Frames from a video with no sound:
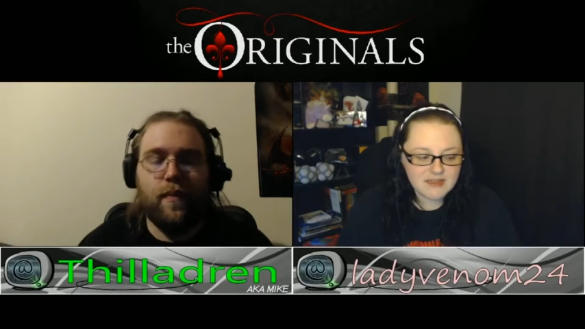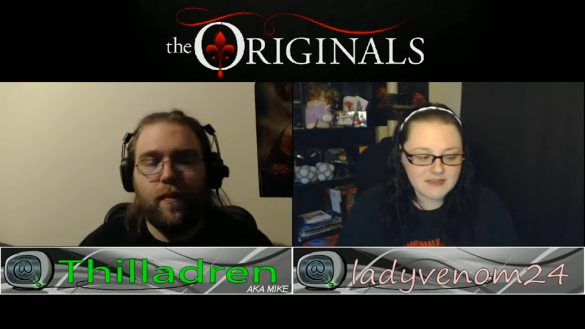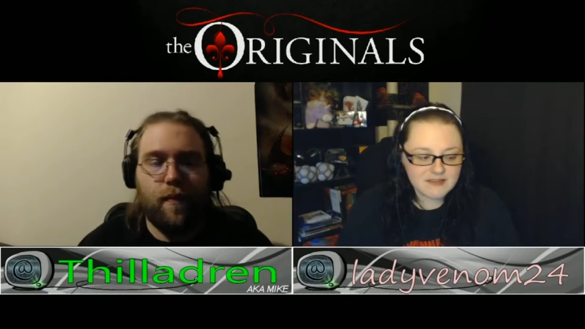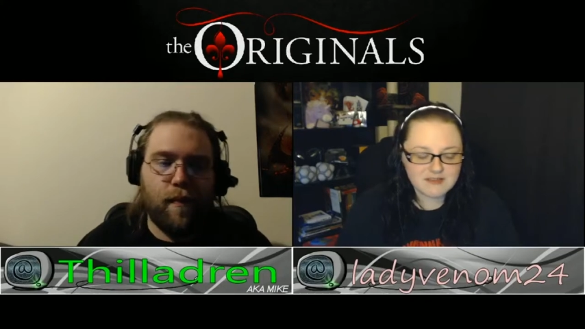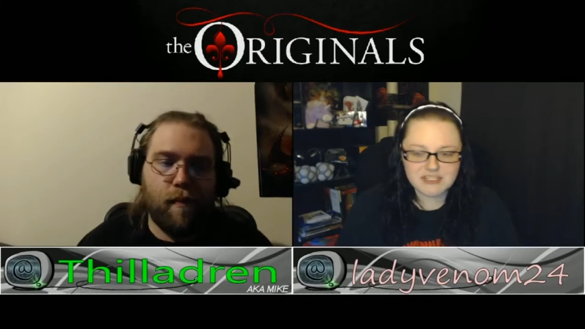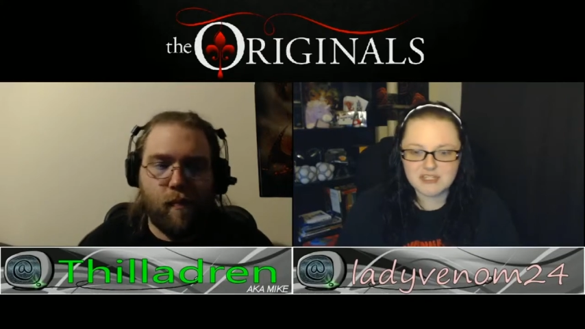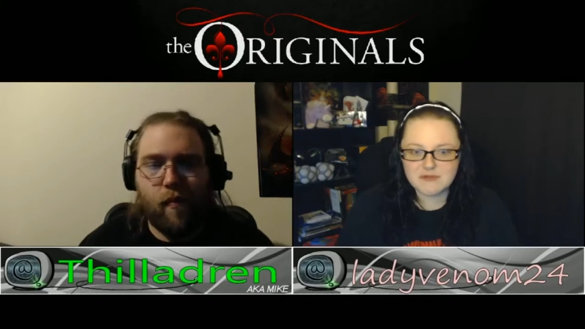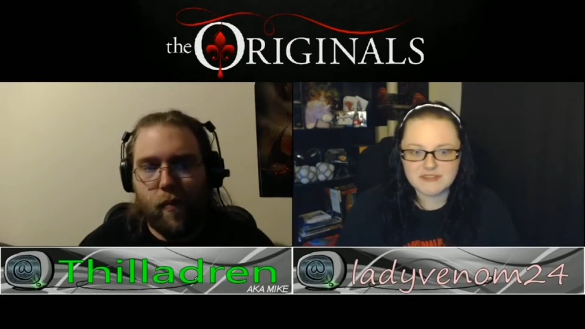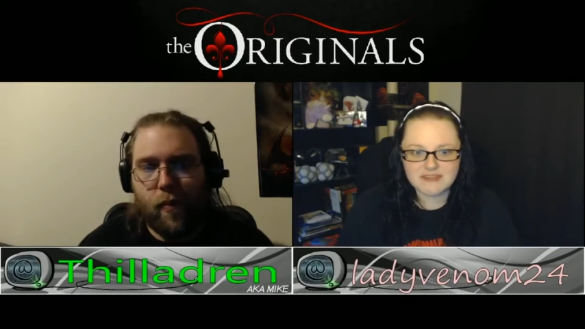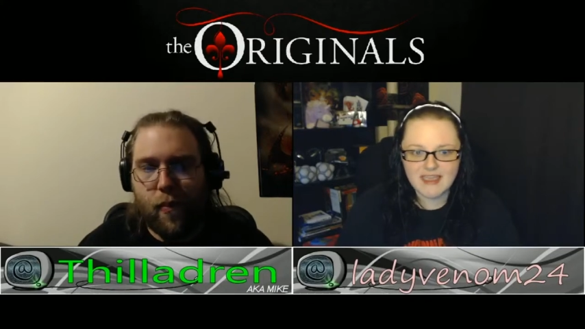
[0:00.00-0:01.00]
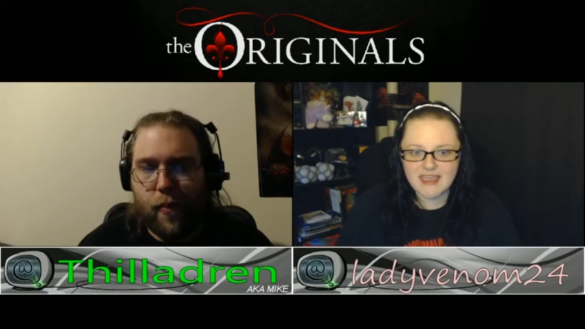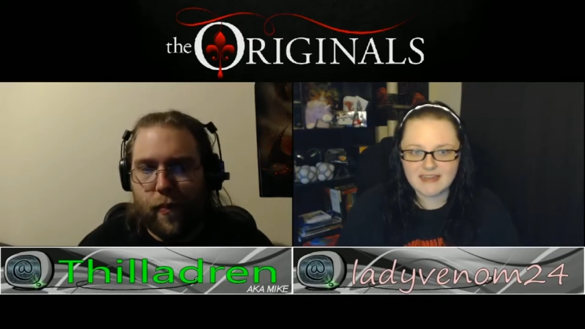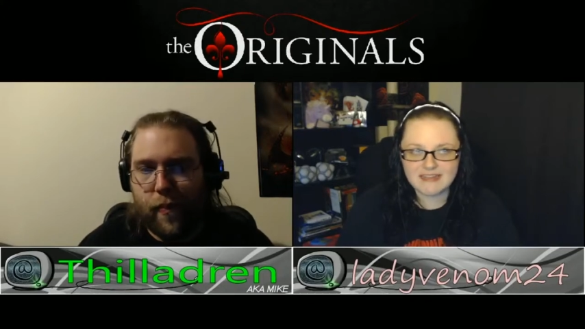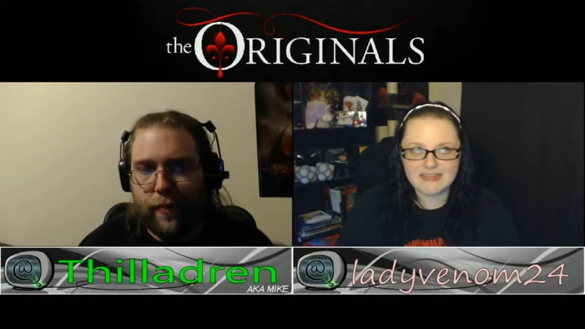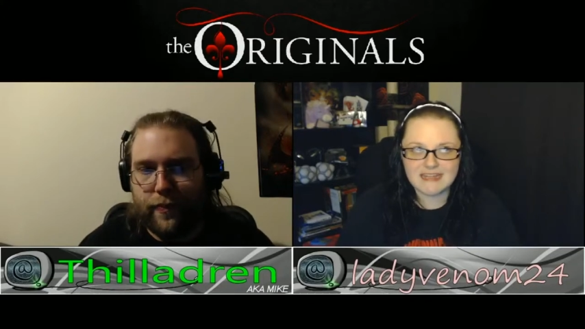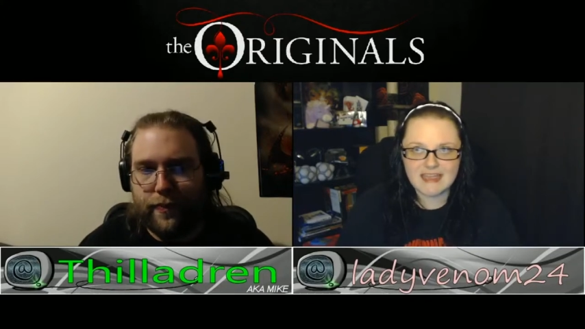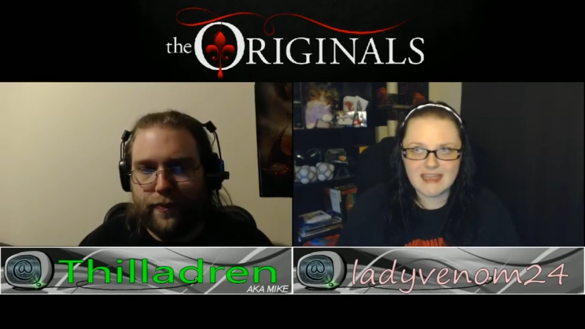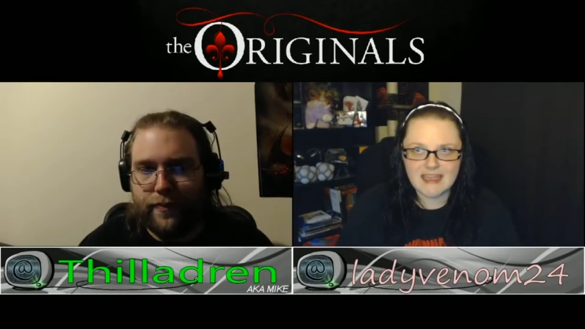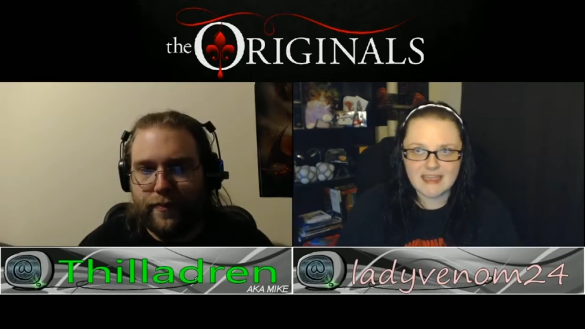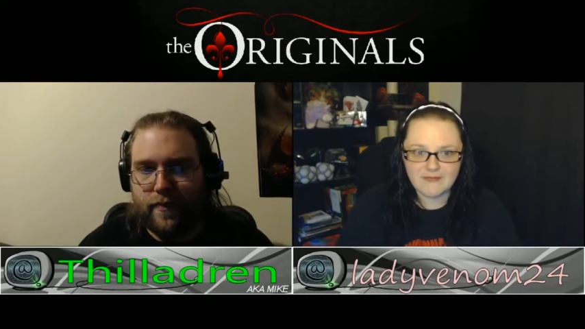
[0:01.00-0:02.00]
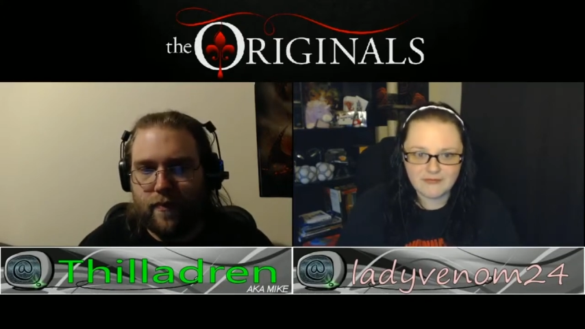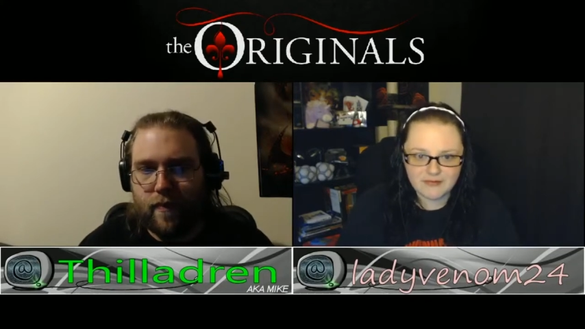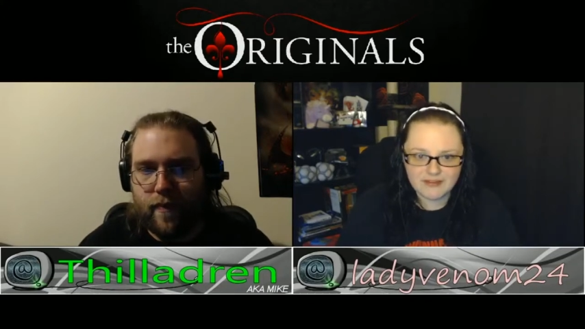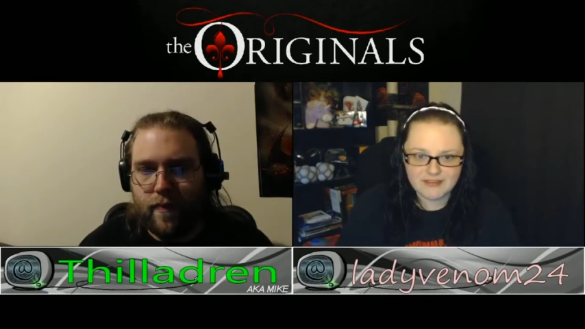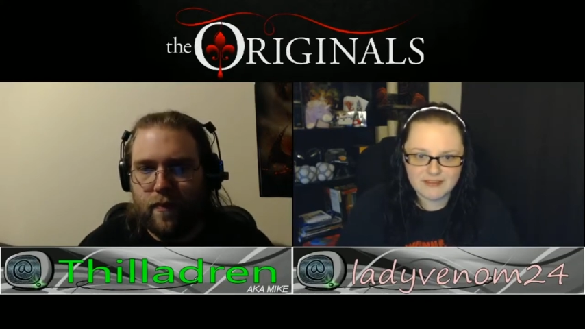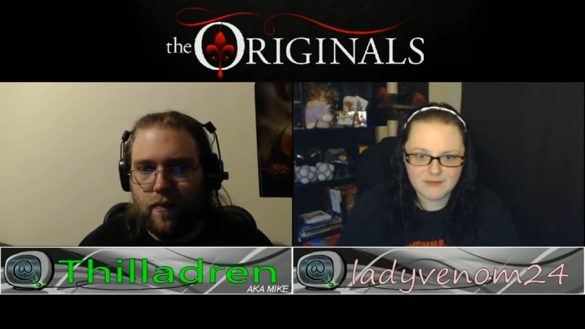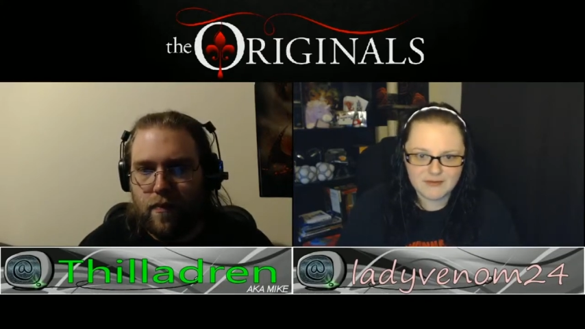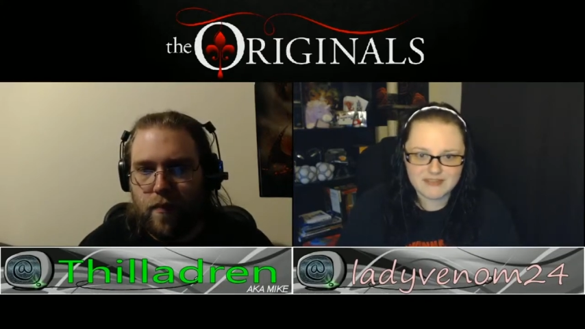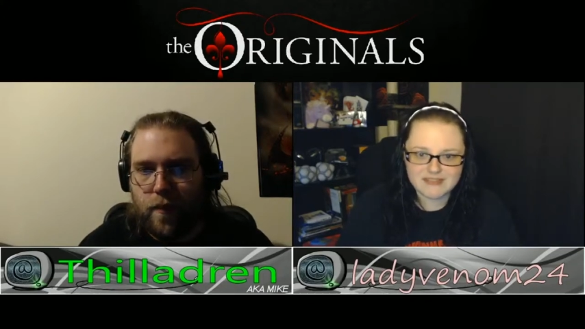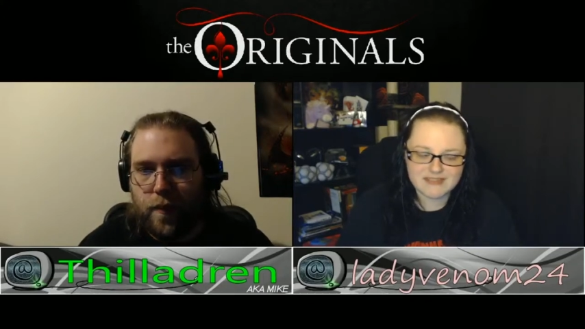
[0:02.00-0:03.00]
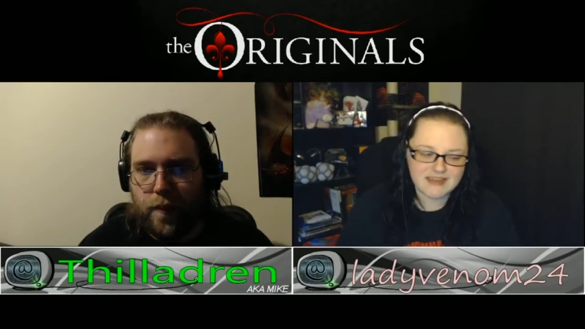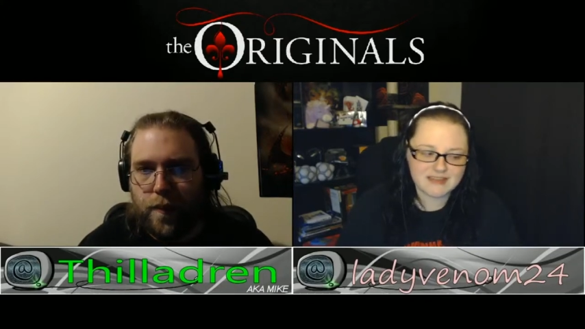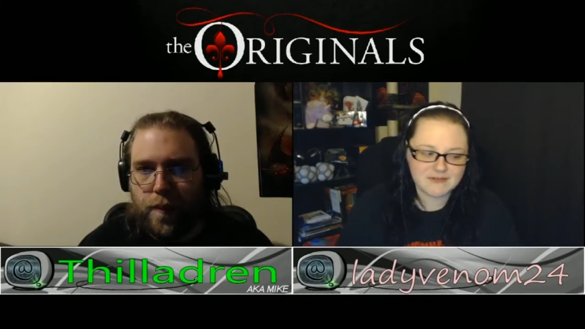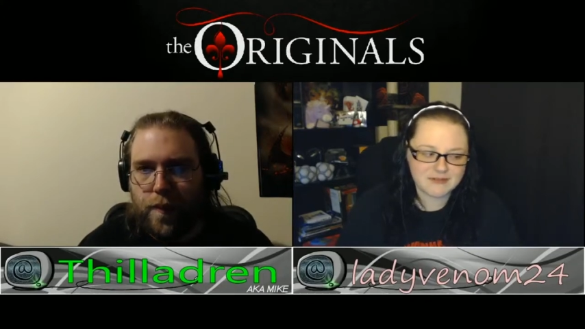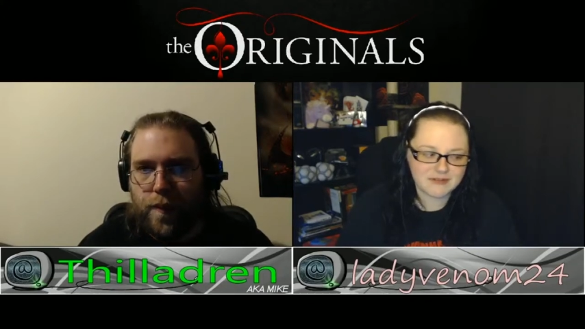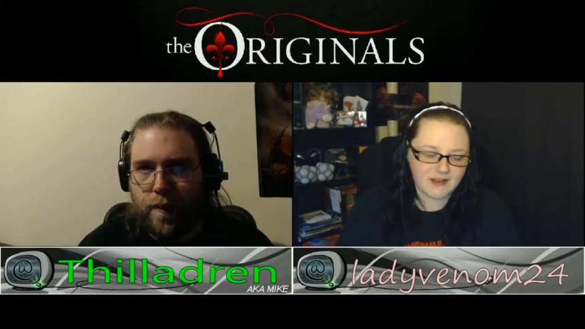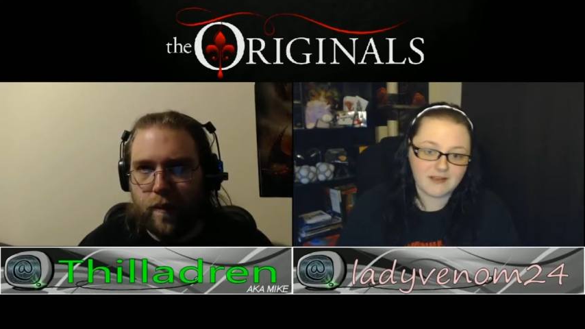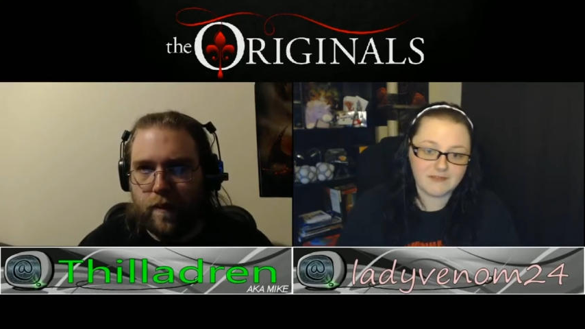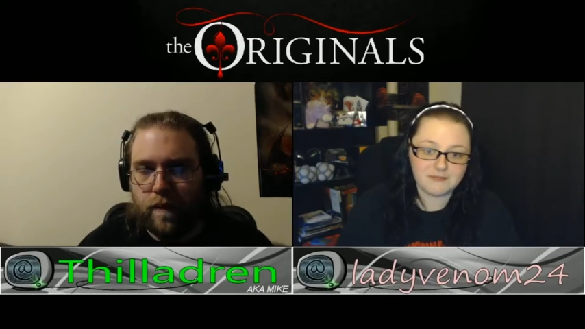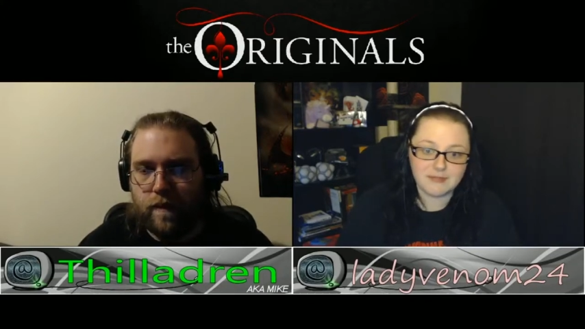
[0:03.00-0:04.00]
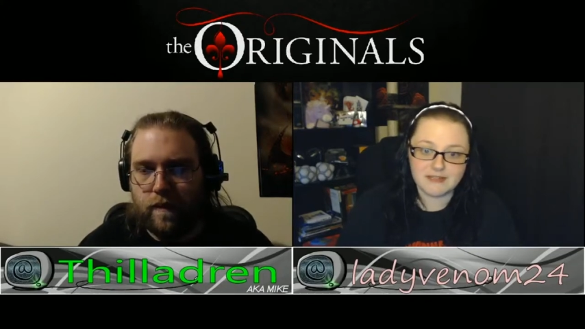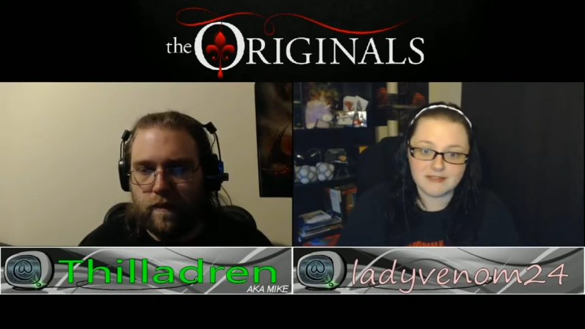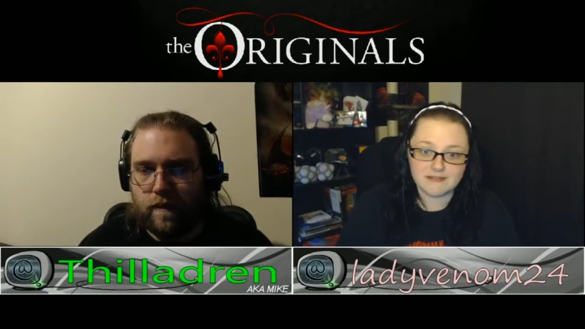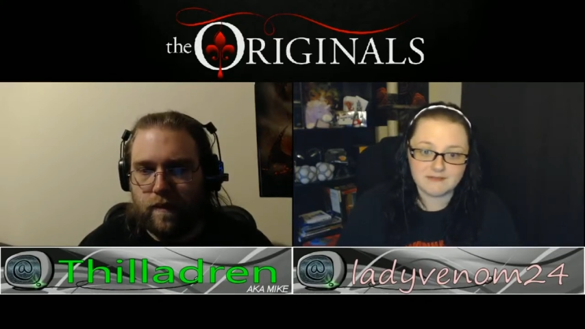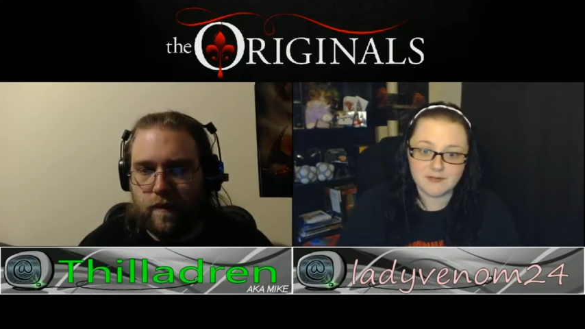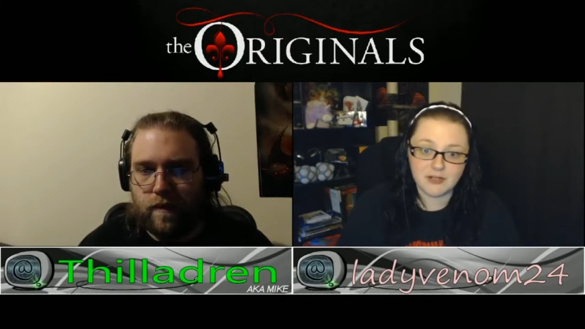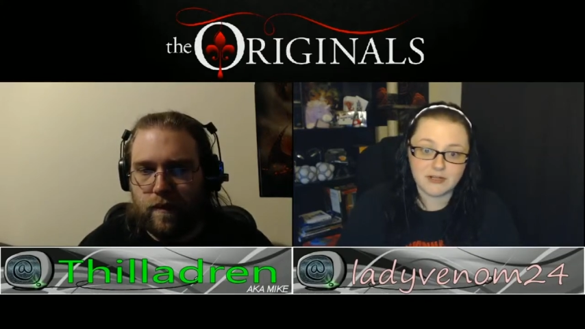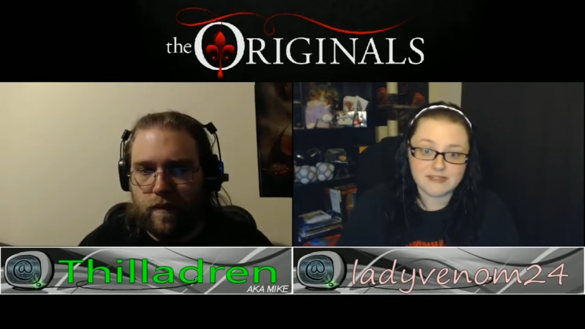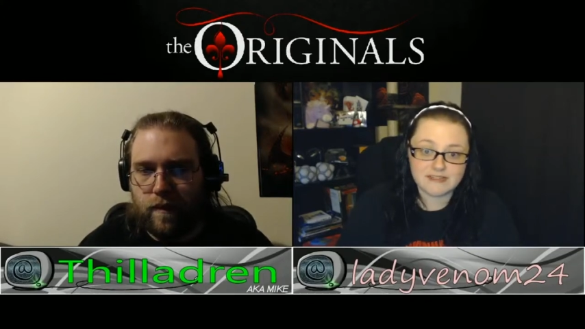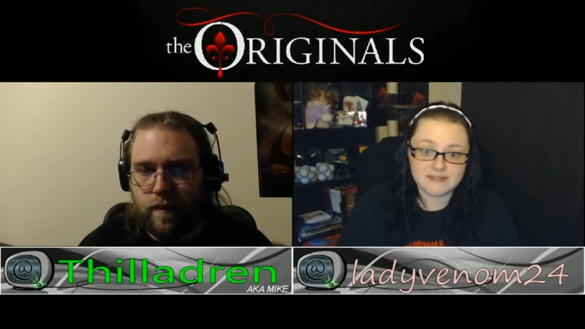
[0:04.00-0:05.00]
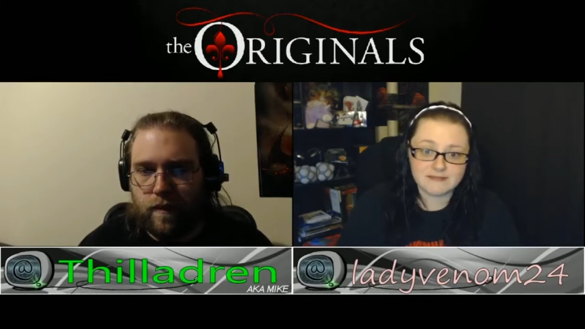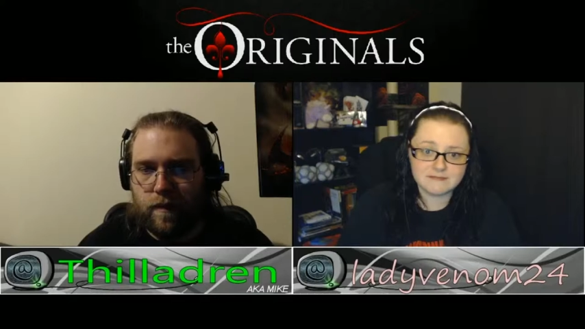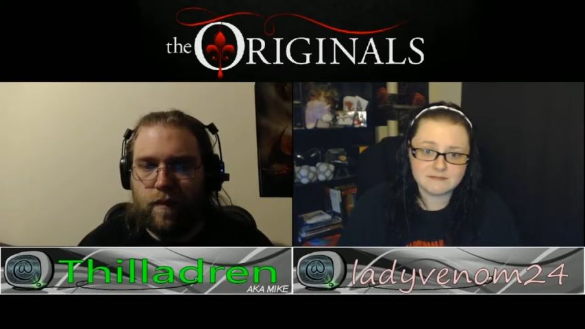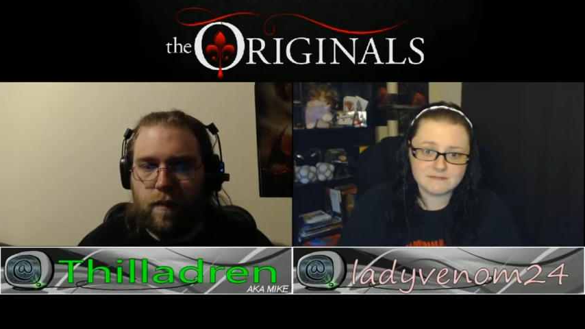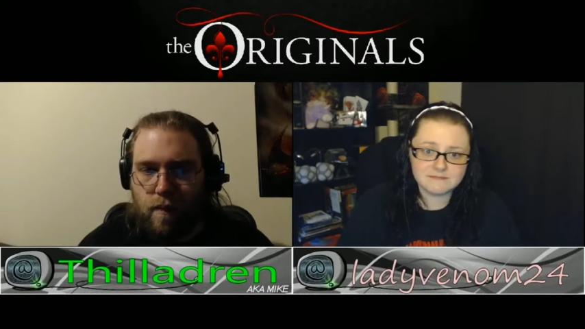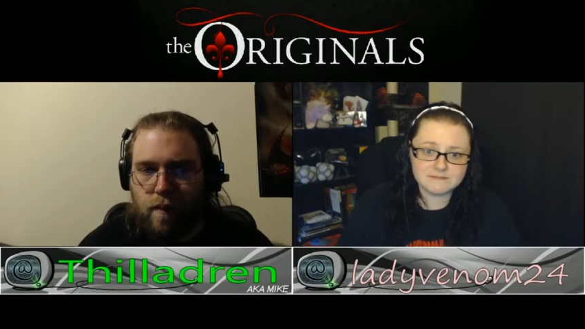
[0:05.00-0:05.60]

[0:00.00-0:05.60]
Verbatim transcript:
Speaker 1: So she was handling everything while these guys were off being furries. Mm-hmm.